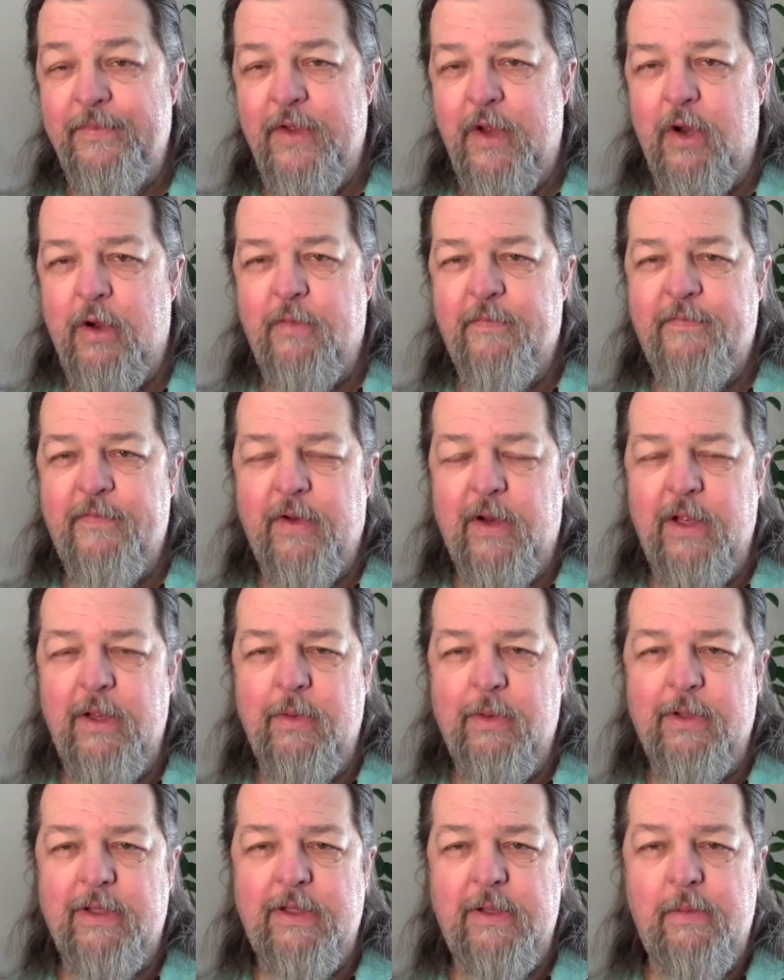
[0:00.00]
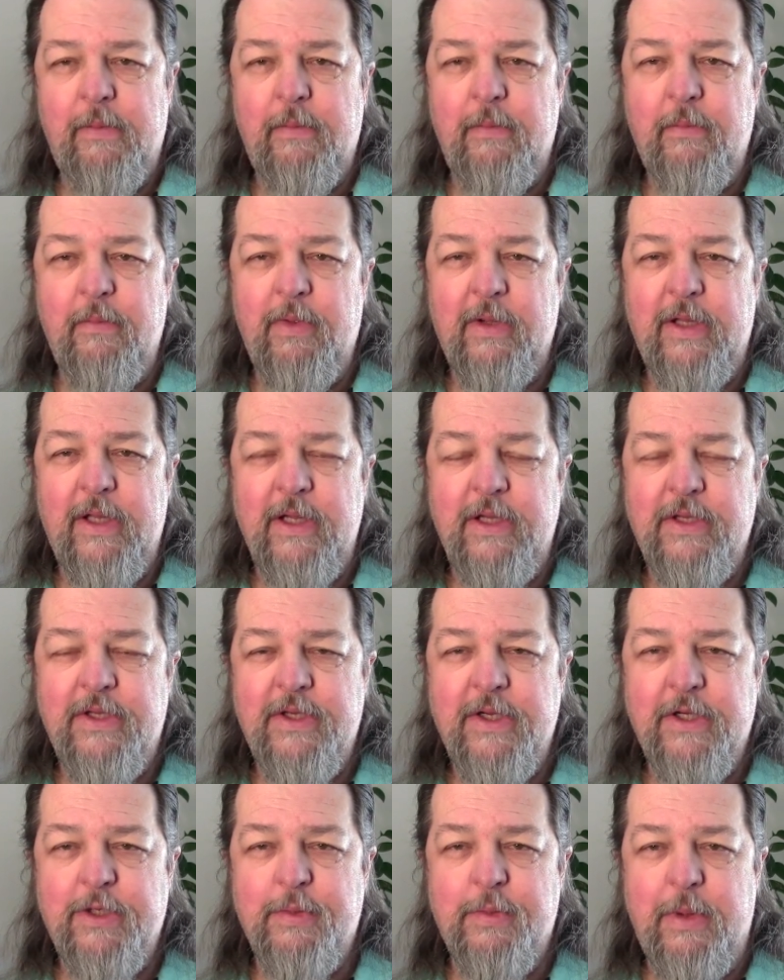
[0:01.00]
hopefully within
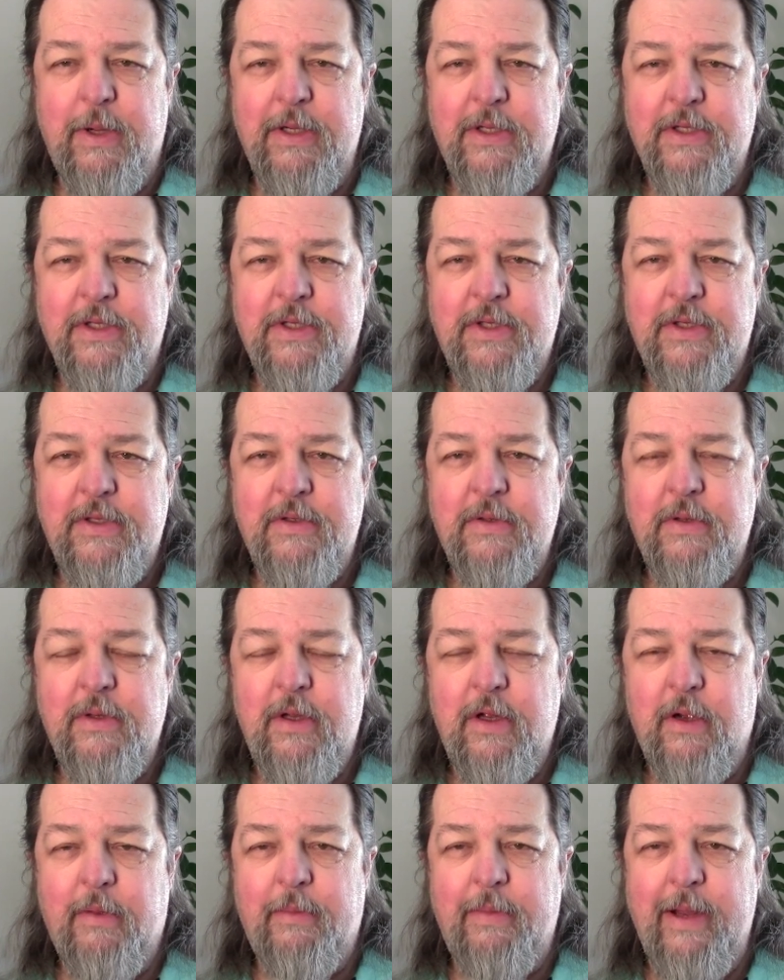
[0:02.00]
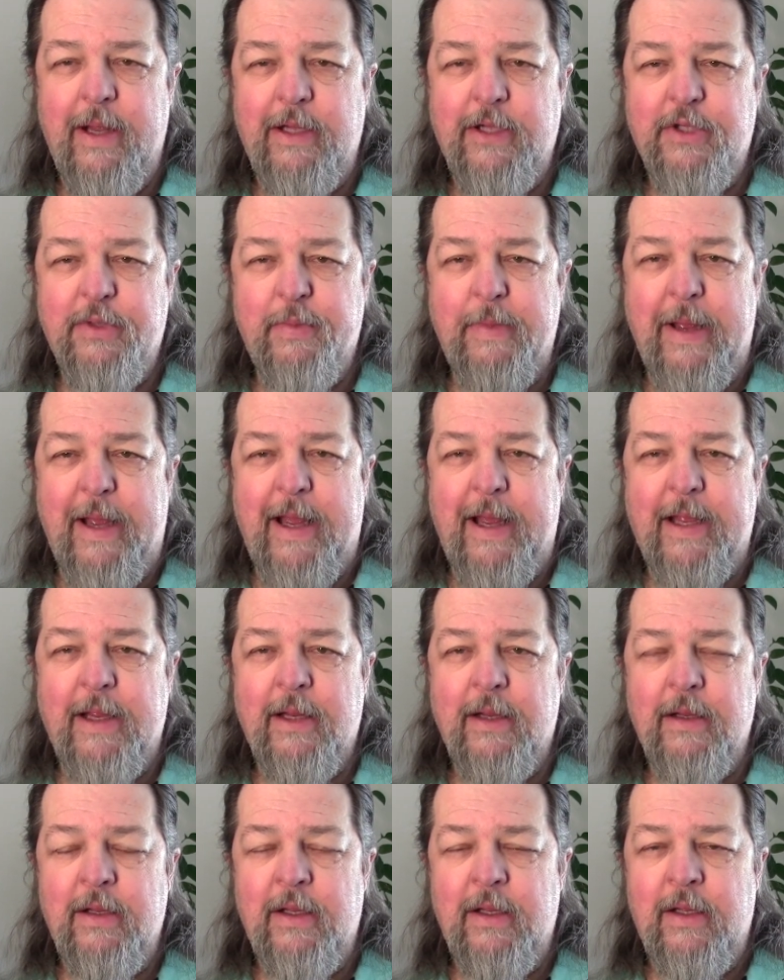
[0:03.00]
6 months he'll bounce back